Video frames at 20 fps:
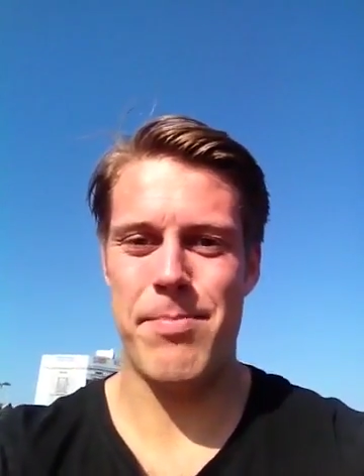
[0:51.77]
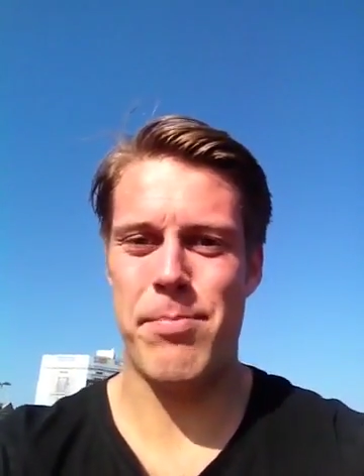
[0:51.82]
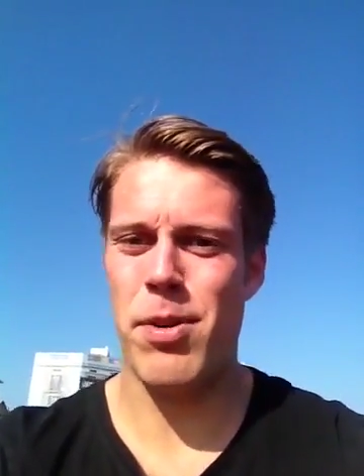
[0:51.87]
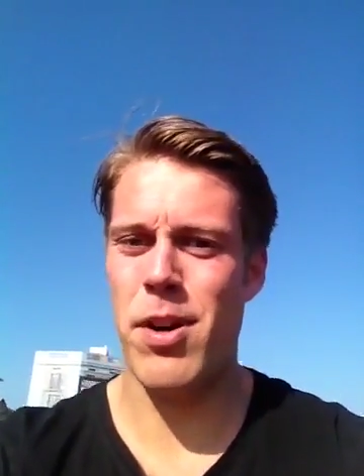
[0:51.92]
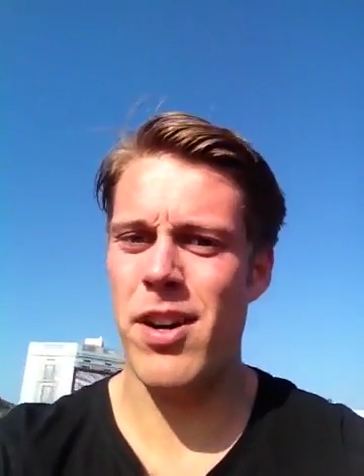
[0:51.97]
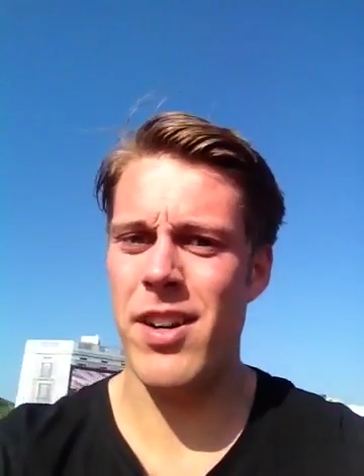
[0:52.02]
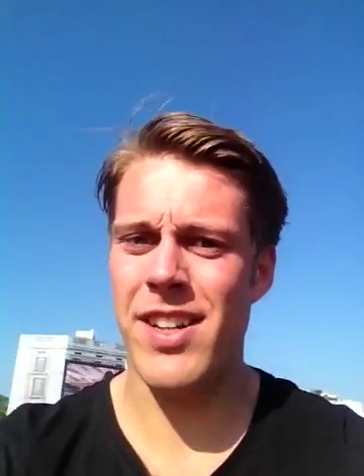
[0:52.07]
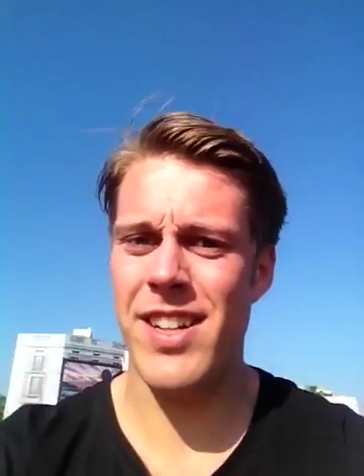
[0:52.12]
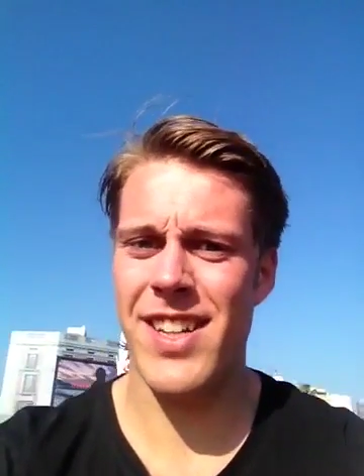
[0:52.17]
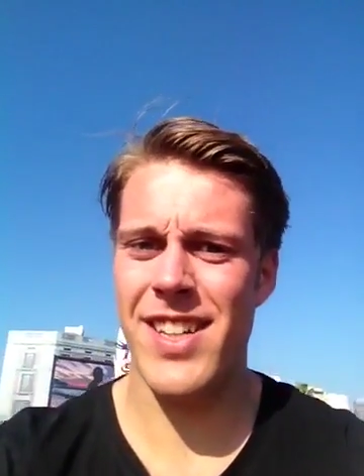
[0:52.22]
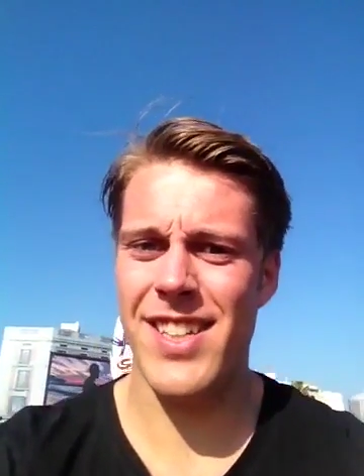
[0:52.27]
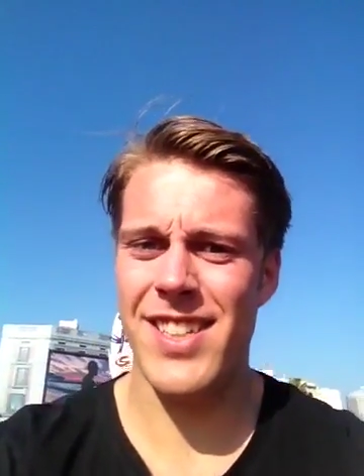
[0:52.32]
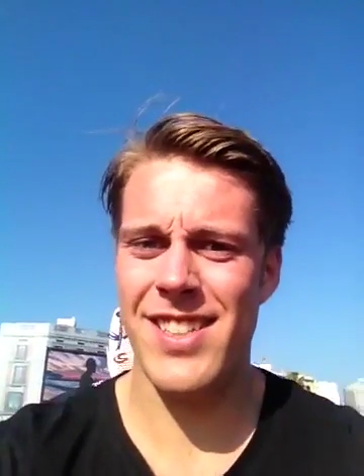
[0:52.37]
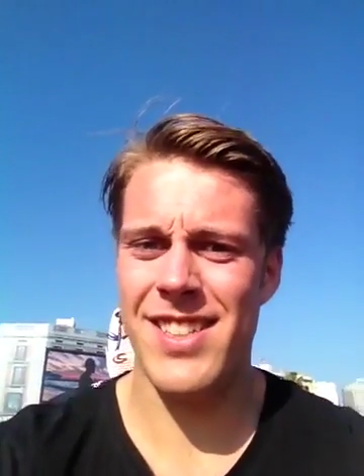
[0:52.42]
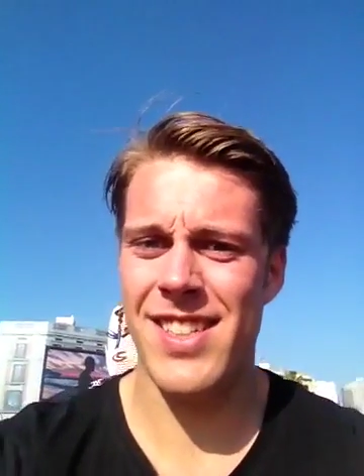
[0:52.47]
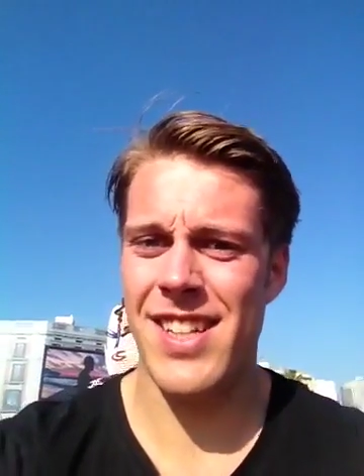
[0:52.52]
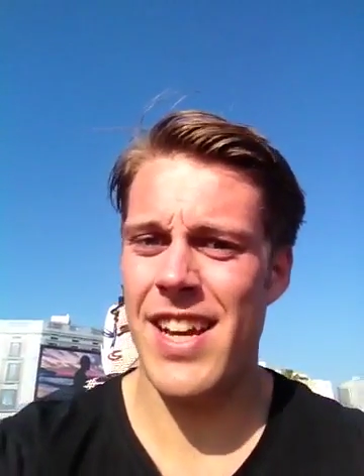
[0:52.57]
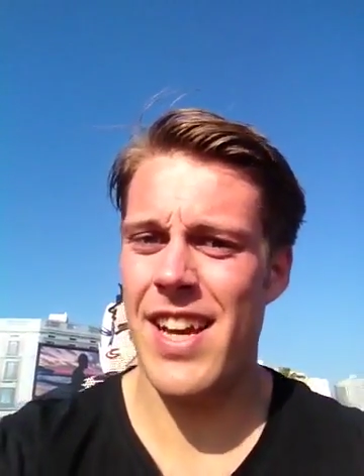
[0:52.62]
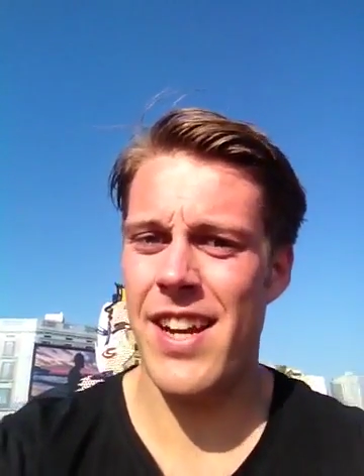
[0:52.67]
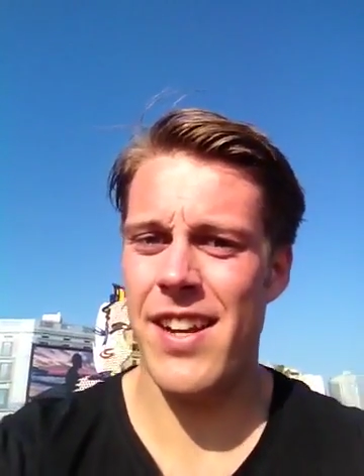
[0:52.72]
park it
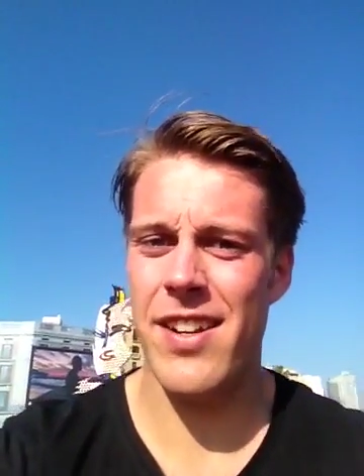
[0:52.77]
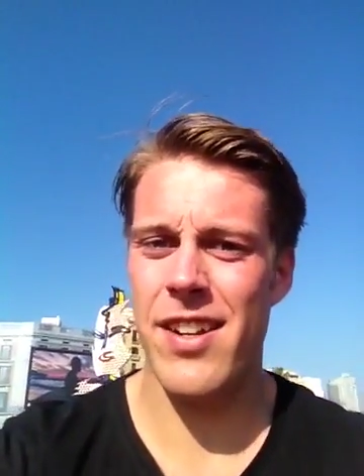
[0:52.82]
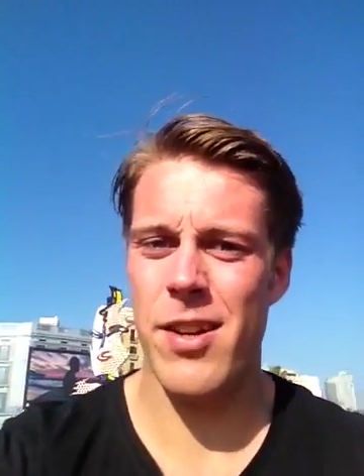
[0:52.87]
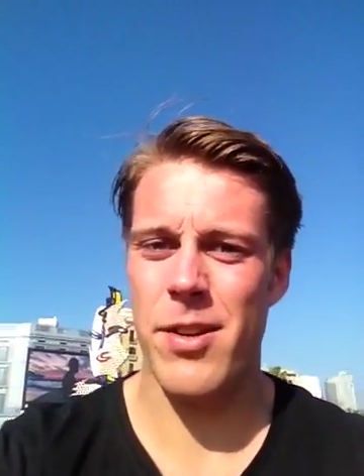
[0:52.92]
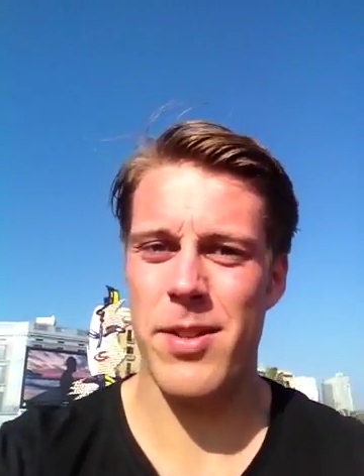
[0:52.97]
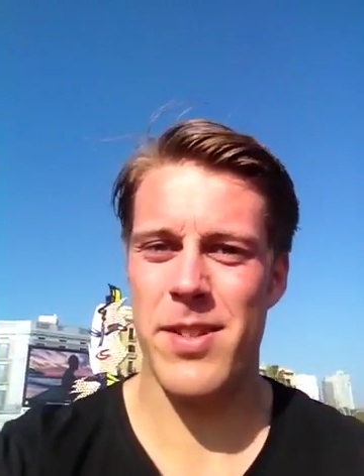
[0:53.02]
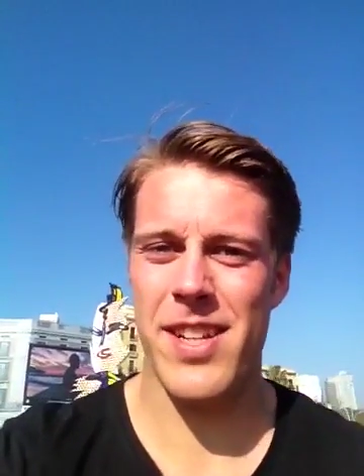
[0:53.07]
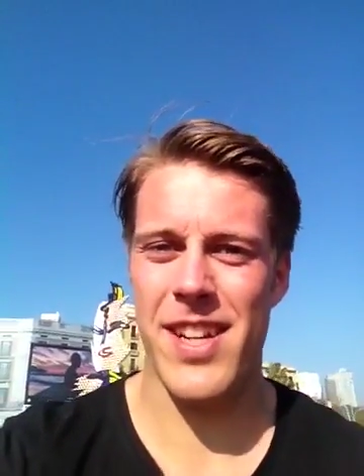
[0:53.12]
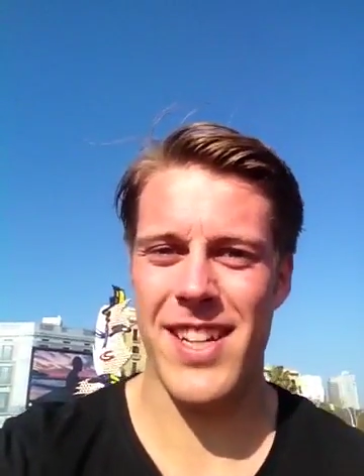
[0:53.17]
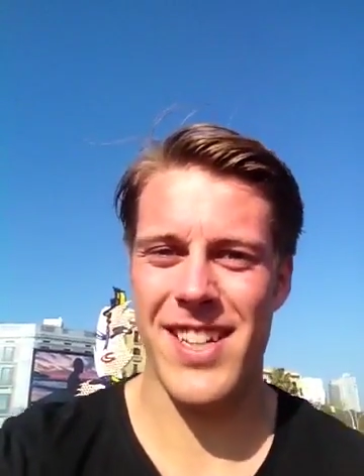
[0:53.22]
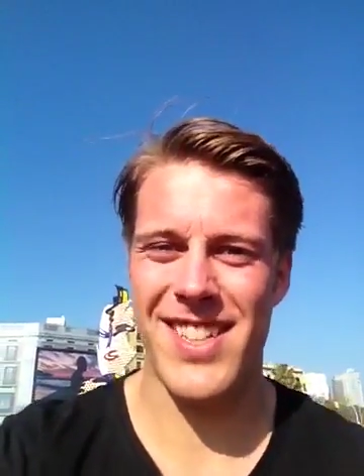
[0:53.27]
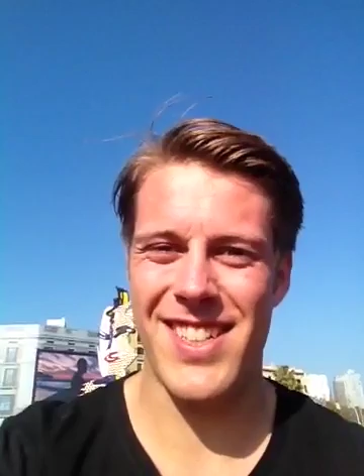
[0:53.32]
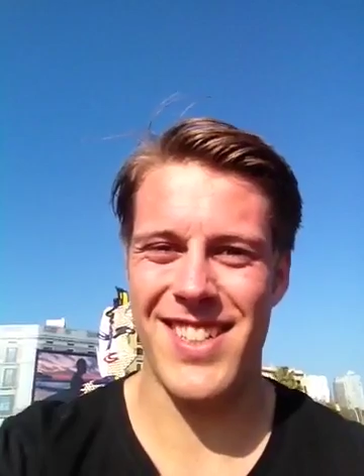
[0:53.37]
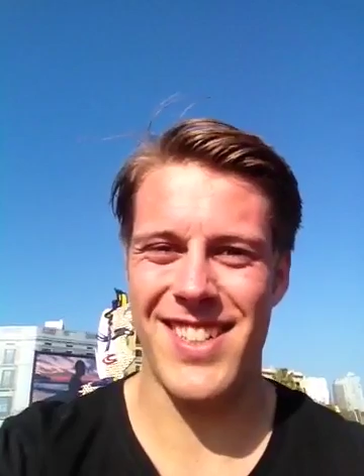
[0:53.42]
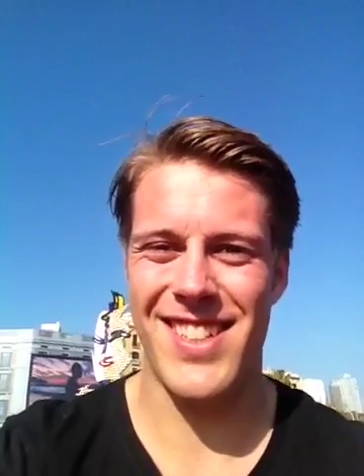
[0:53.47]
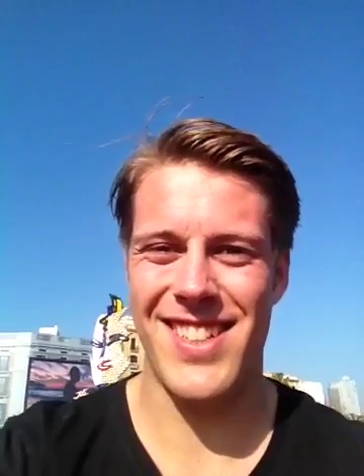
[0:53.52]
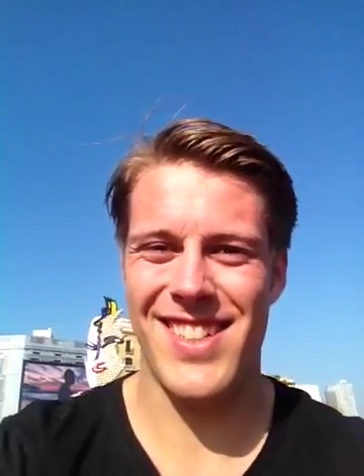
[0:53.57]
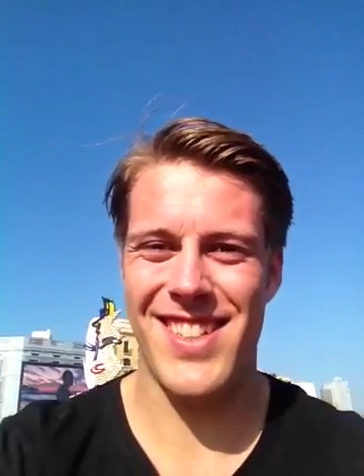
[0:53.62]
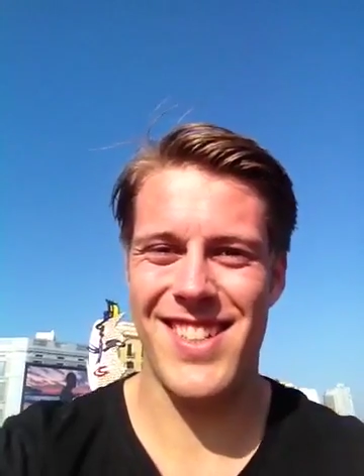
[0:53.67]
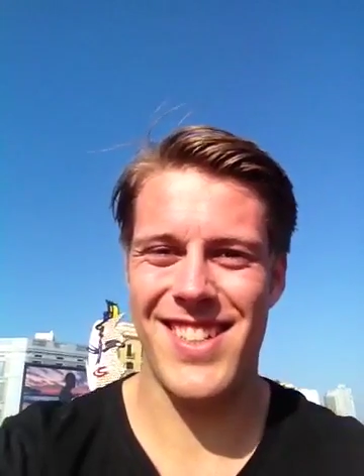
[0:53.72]
at another
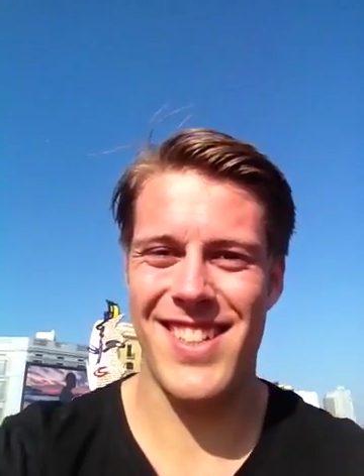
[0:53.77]
station.